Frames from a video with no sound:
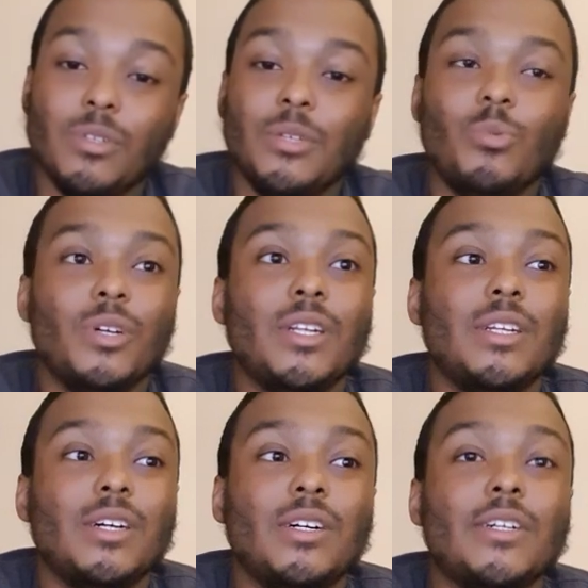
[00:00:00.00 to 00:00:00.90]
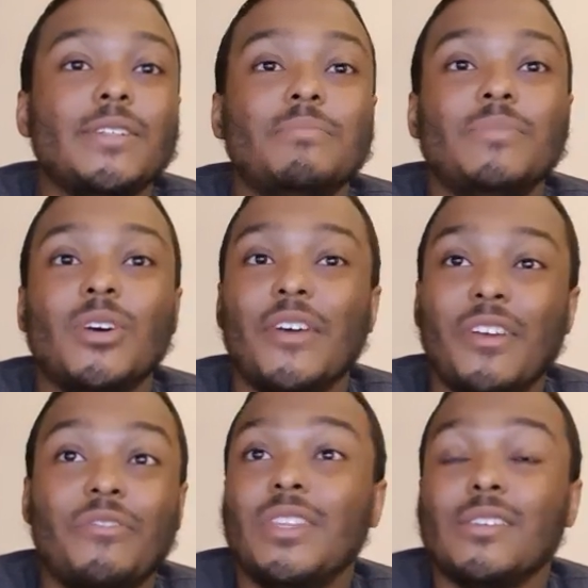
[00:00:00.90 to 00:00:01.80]
more commonly when
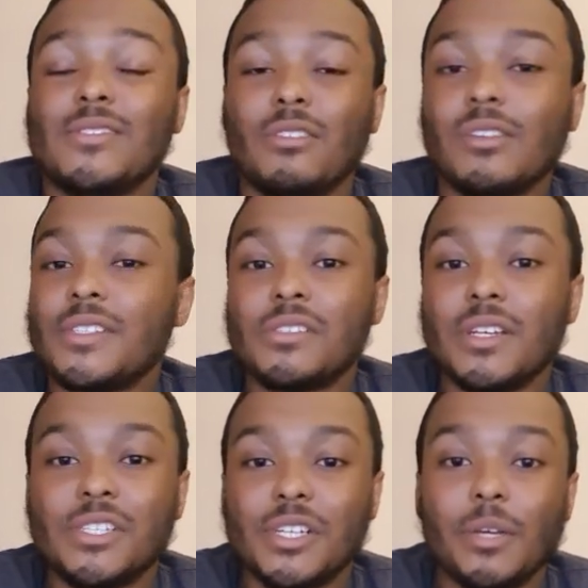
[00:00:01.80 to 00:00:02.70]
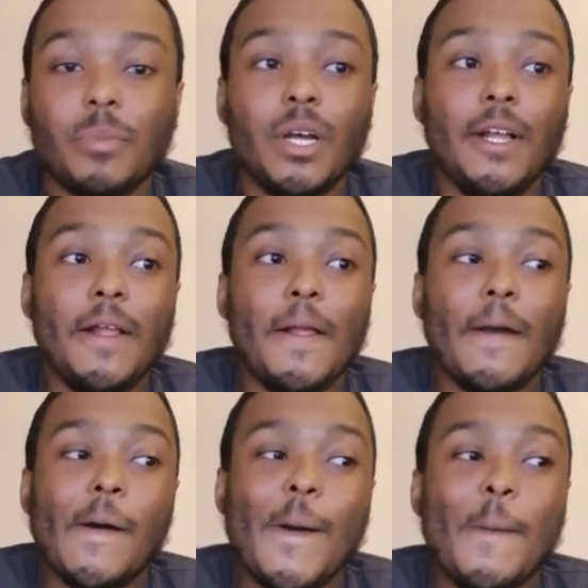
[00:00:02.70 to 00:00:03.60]
everything is starting to take shape.
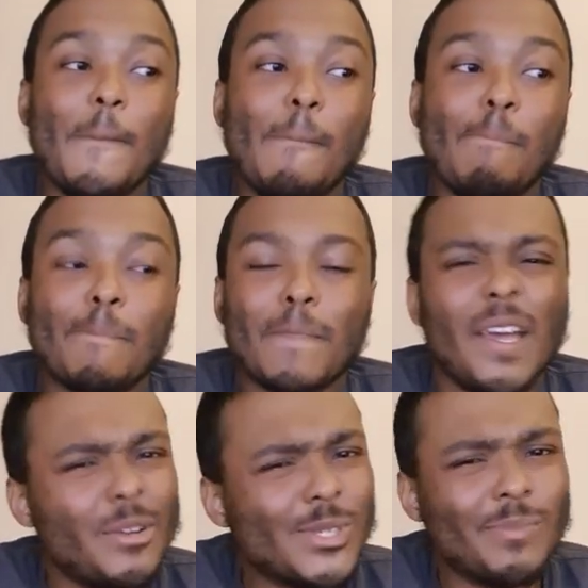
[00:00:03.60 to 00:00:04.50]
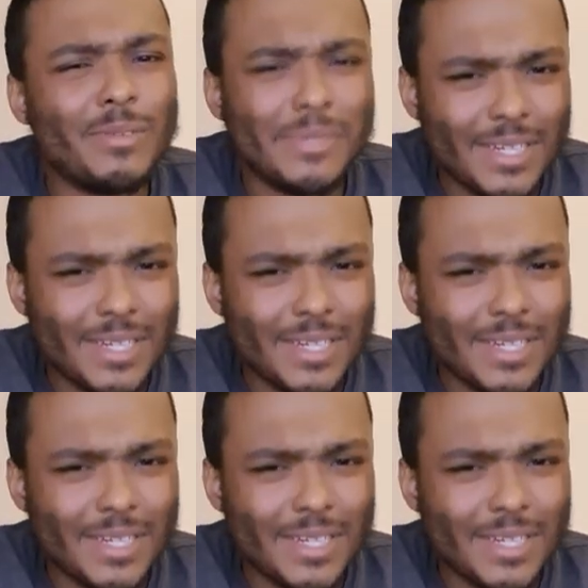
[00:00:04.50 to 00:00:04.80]
And